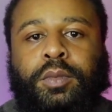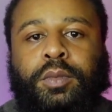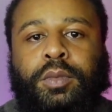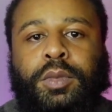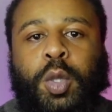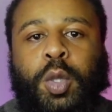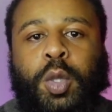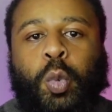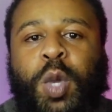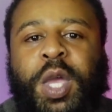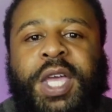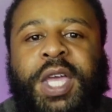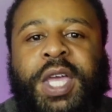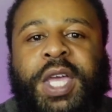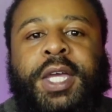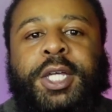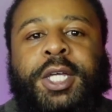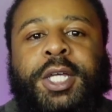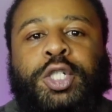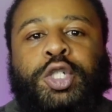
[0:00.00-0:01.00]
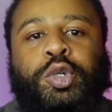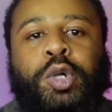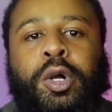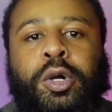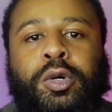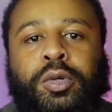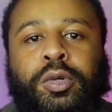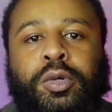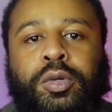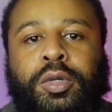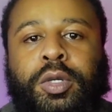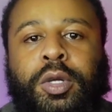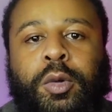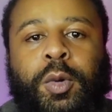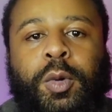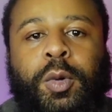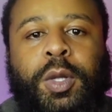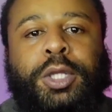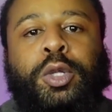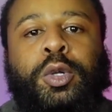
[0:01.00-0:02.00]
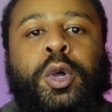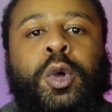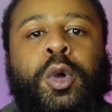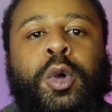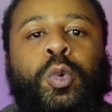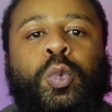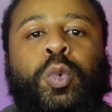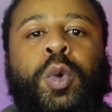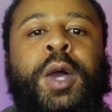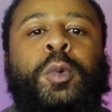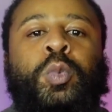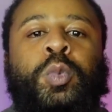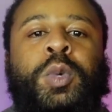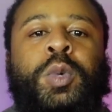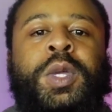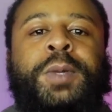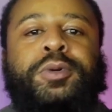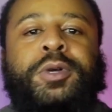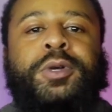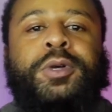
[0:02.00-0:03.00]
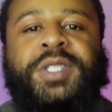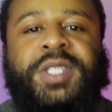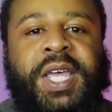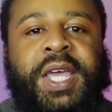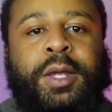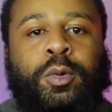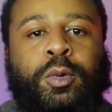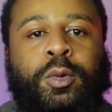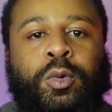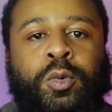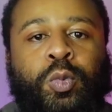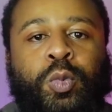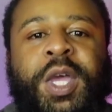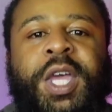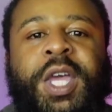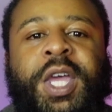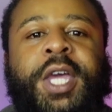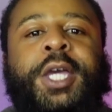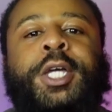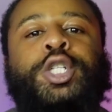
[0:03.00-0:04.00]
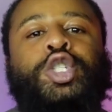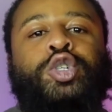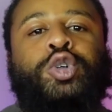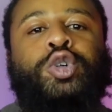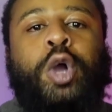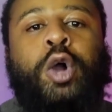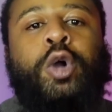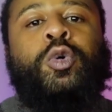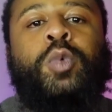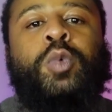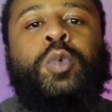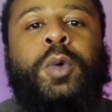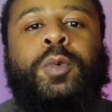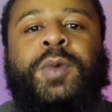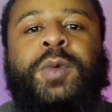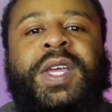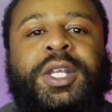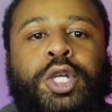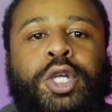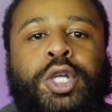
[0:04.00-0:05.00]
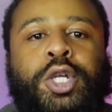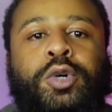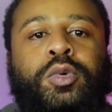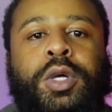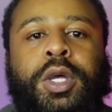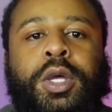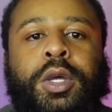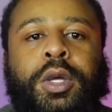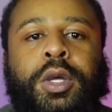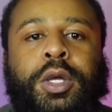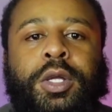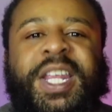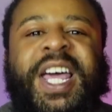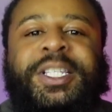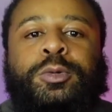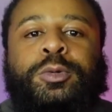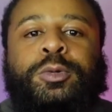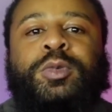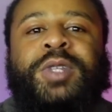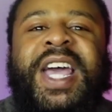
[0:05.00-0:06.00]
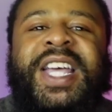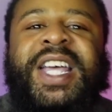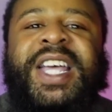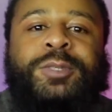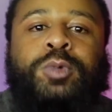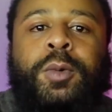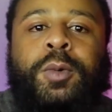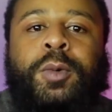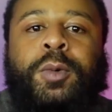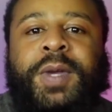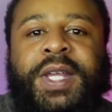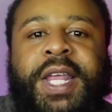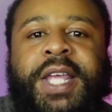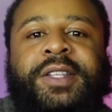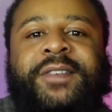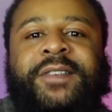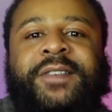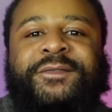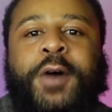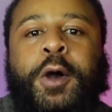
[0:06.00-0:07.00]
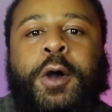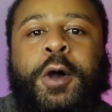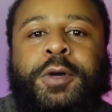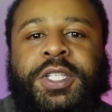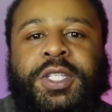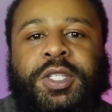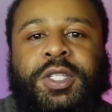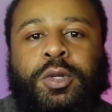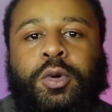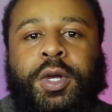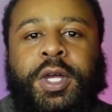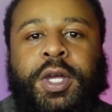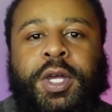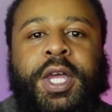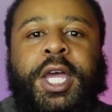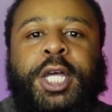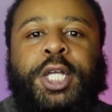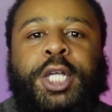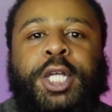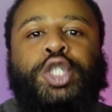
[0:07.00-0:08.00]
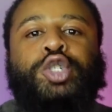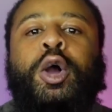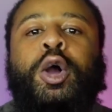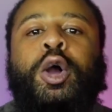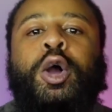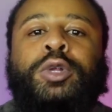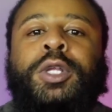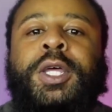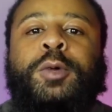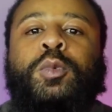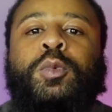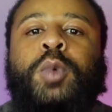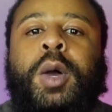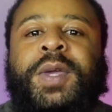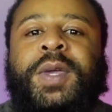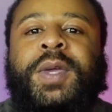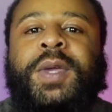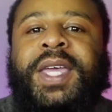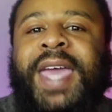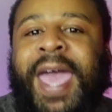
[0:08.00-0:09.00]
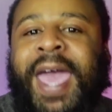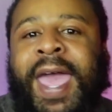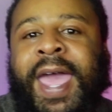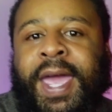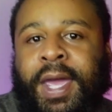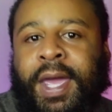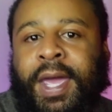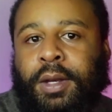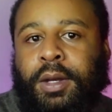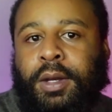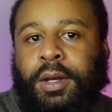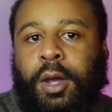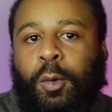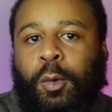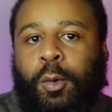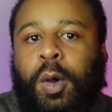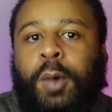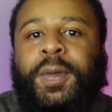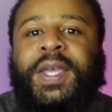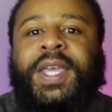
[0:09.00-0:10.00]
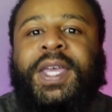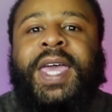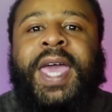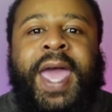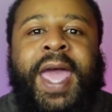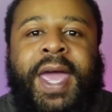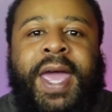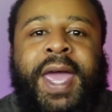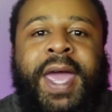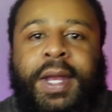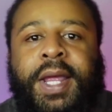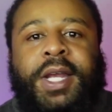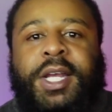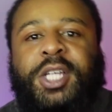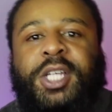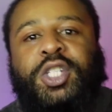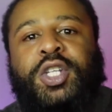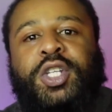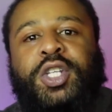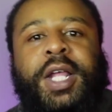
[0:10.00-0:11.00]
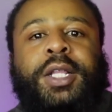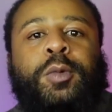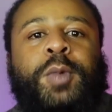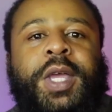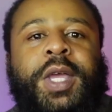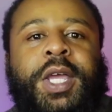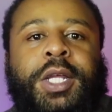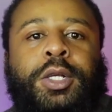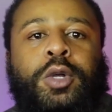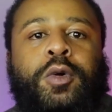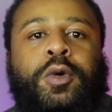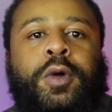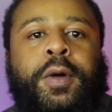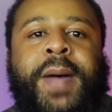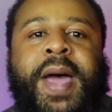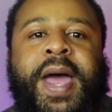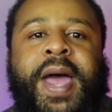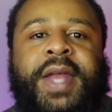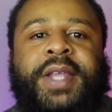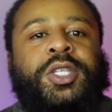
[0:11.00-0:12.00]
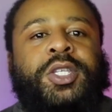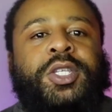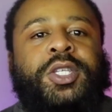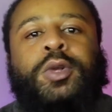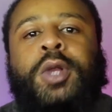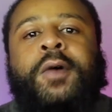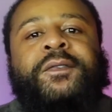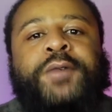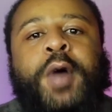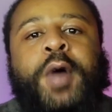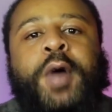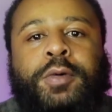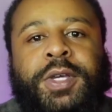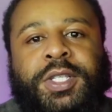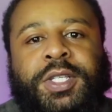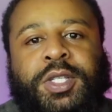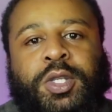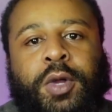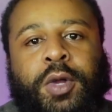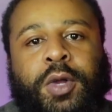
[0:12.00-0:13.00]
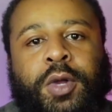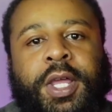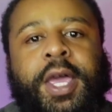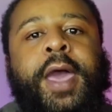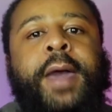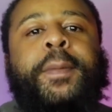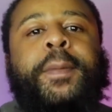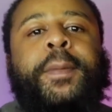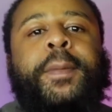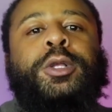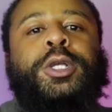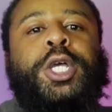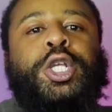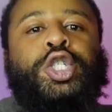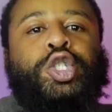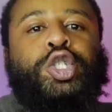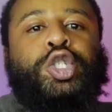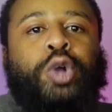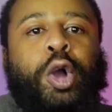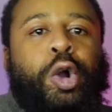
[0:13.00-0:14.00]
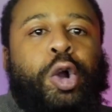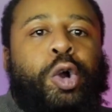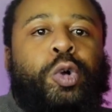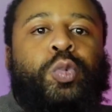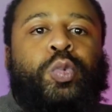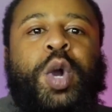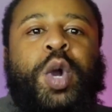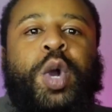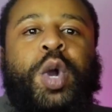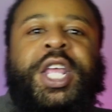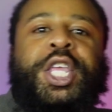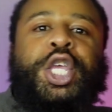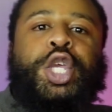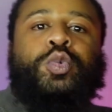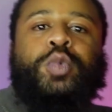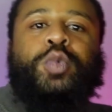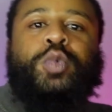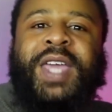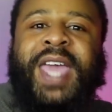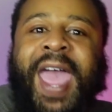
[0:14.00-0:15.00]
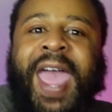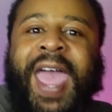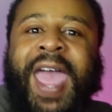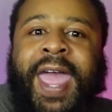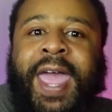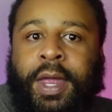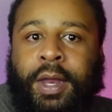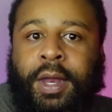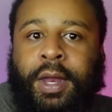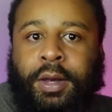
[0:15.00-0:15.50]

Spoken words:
We can control what we present. We can control what we do. That's what we need to focus on, controlling what we can. What we can't, there's nothing we can do about it. So don't focus on it, but control what you can.